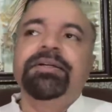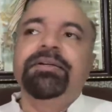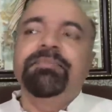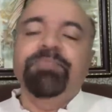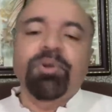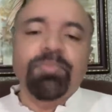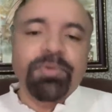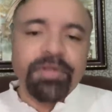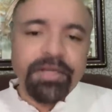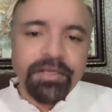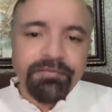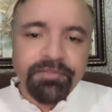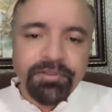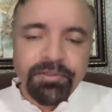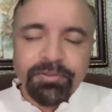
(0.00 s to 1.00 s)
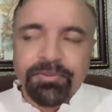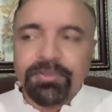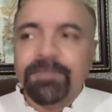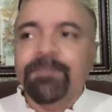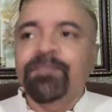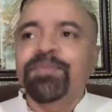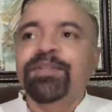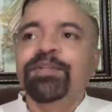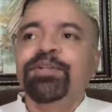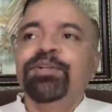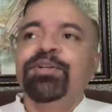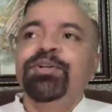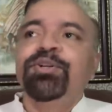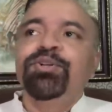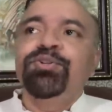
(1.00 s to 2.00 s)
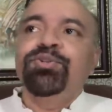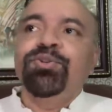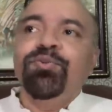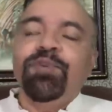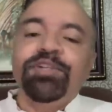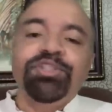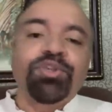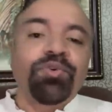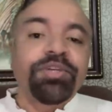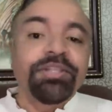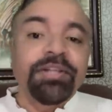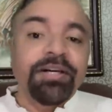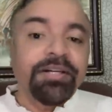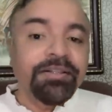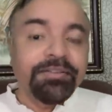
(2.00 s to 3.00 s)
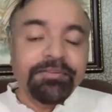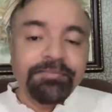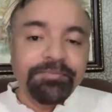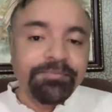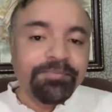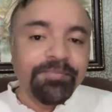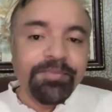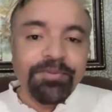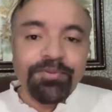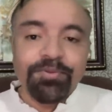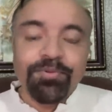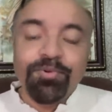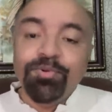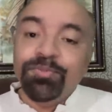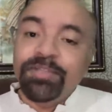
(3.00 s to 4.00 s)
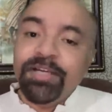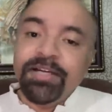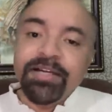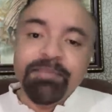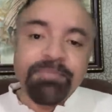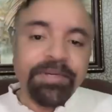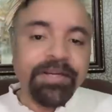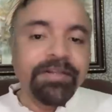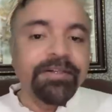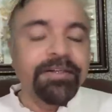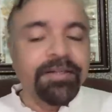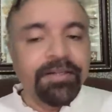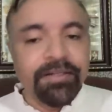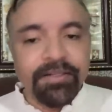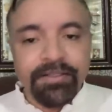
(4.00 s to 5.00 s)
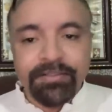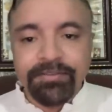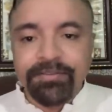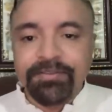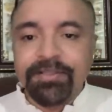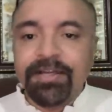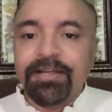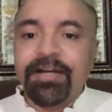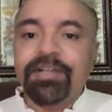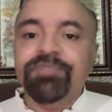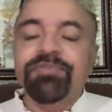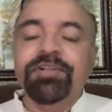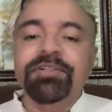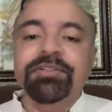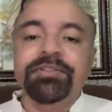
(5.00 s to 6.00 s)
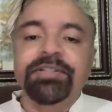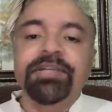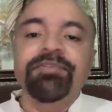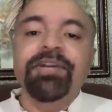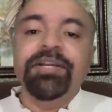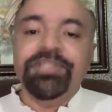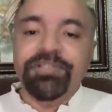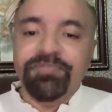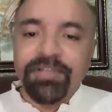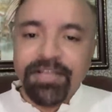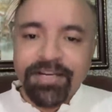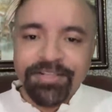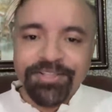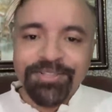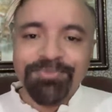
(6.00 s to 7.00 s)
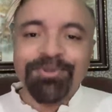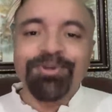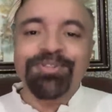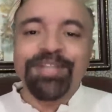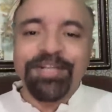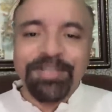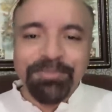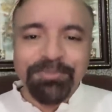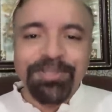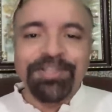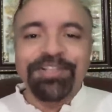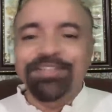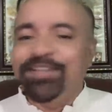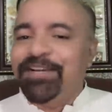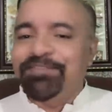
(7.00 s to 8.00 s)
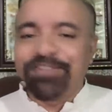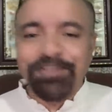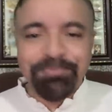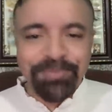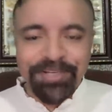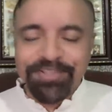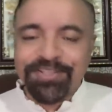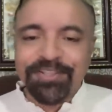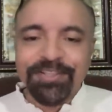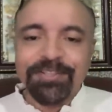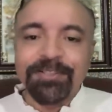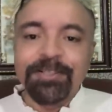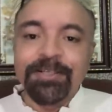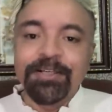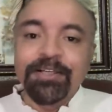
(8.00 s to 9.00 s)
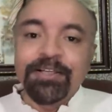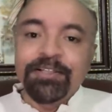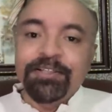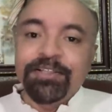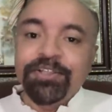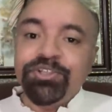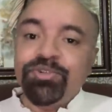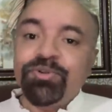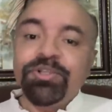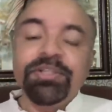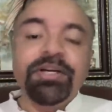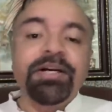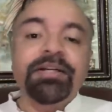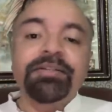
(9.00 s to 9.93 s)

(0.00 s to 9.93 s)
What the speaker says: proper line of control. So one chowkidar, whom they had apprehended earlier, and asked for, they were asking for directions because that time they didn't have GPS, nothing. This chowkidar,